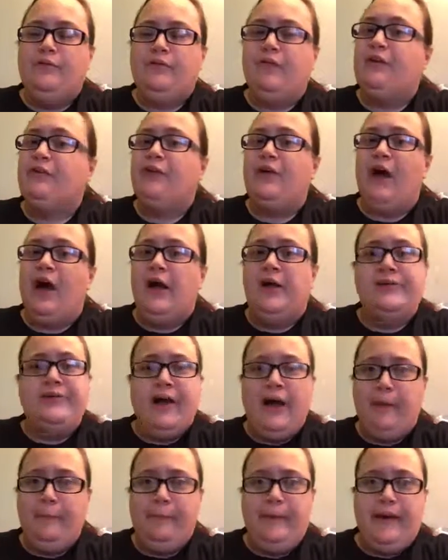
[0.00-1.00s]
just
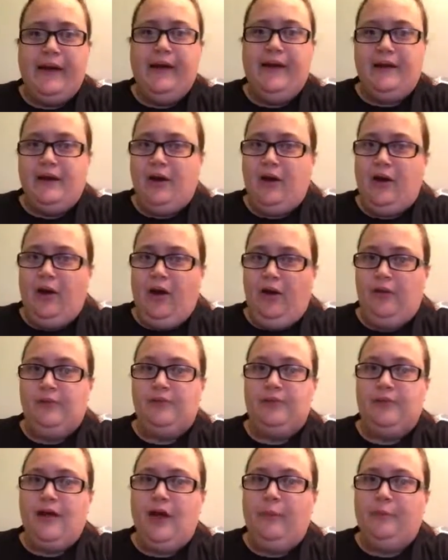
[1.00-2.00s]
contact me and I'll
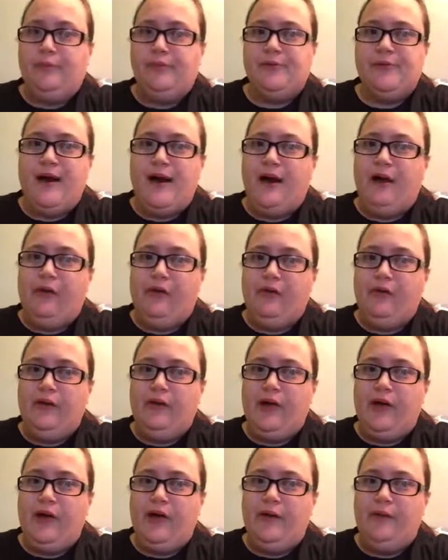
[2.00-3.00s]
help you out
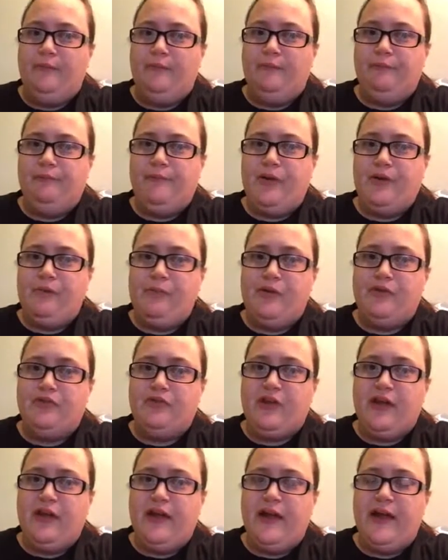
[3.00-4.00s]
as
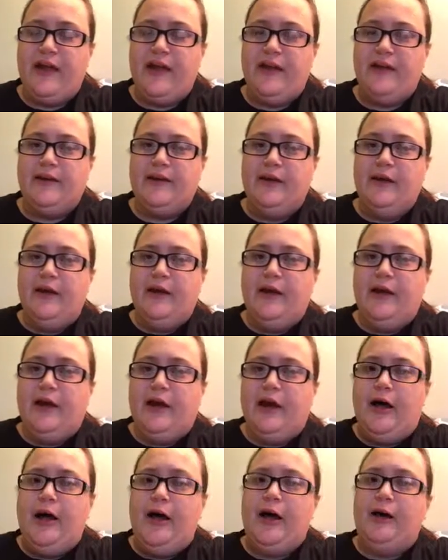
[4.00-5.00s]
much as I can.
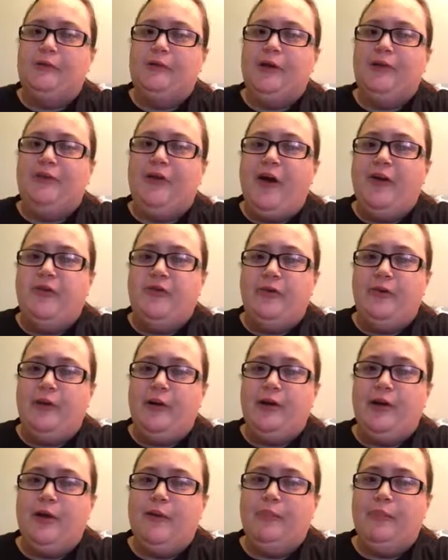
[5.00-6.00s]
If I do
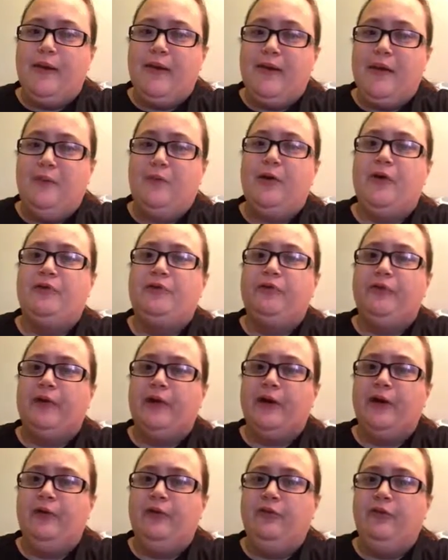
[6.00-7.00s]
end up getting one
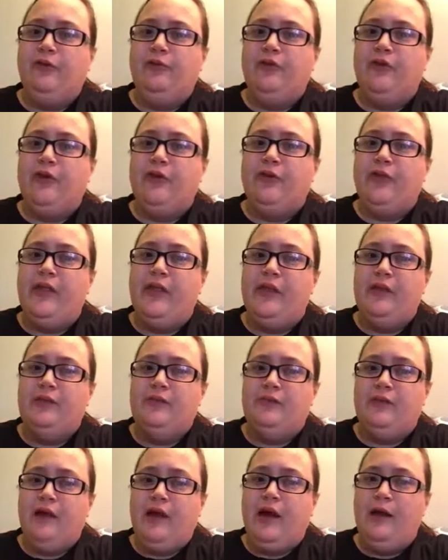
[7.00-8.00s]
for you, just know that
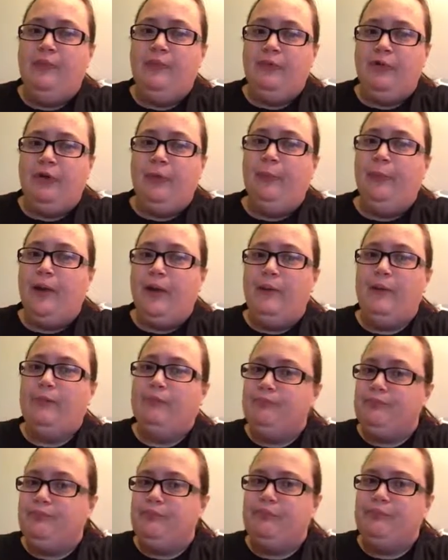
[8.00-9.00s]
I will be,
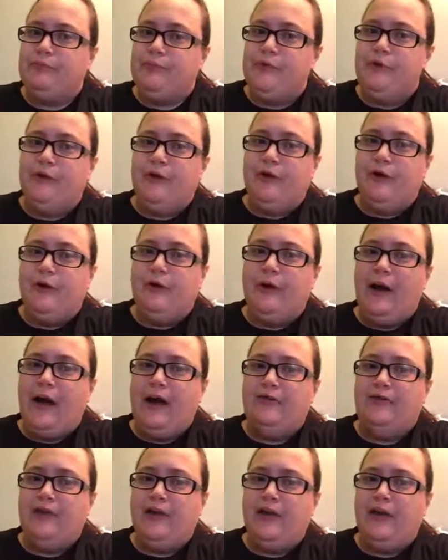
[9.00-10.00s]
you know,
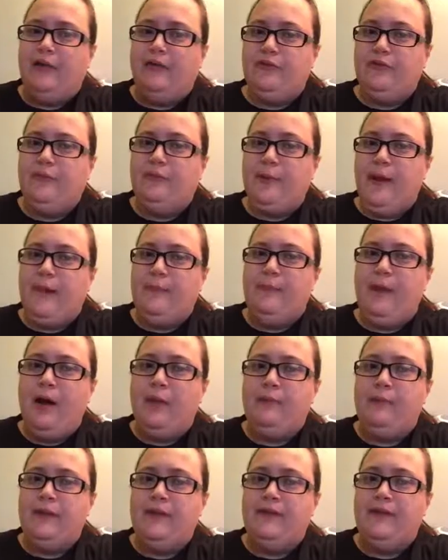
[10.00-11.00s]
asking you to
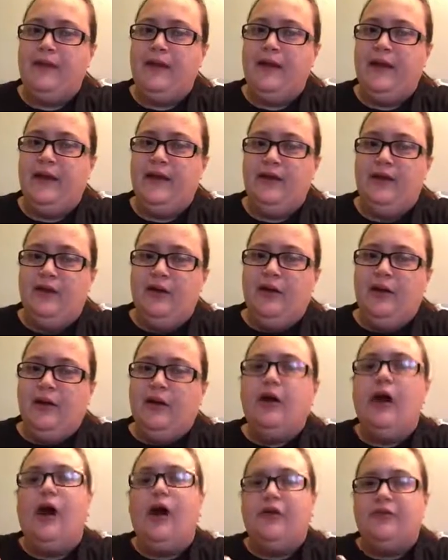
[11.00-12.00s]
PayPal me the
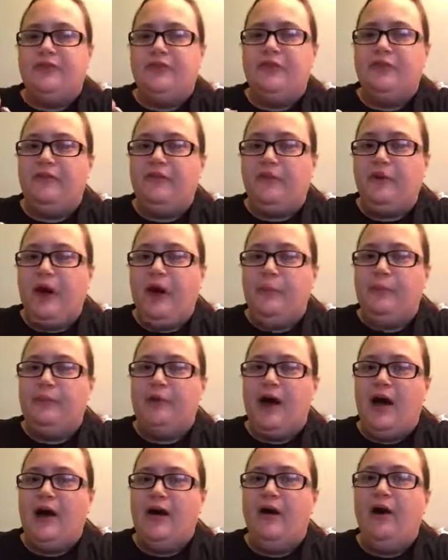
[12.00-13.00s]
cost of the
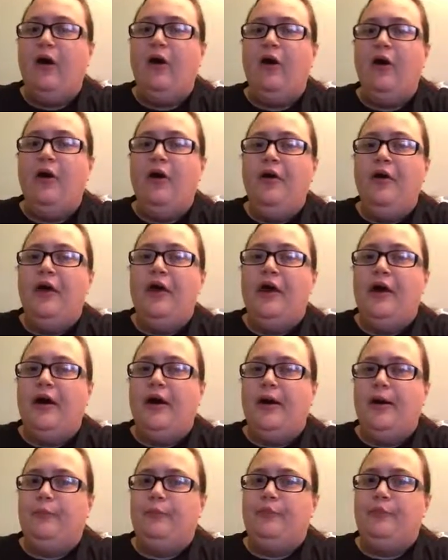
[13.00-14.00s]
Crop-a-dile,
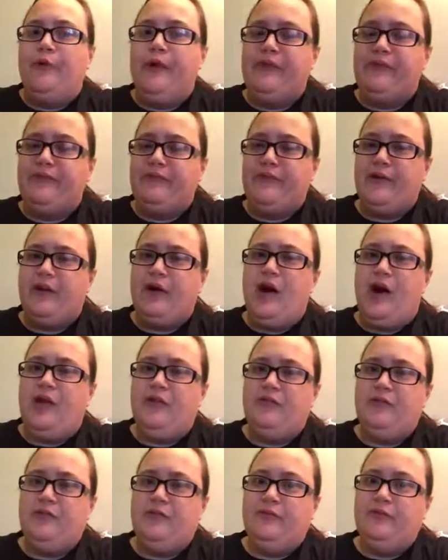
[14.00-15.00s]
plus the
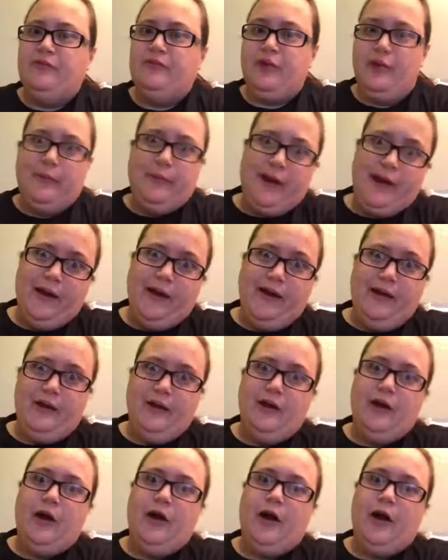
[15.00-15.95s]
cost of shipping.